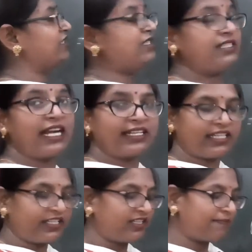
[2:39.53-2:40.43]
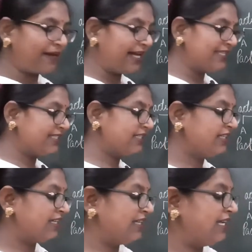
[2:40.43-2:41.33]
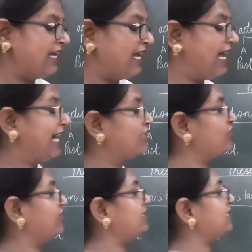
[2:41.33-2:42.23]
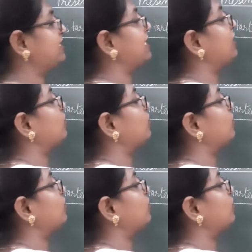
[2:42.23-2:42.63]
started in the past. Action still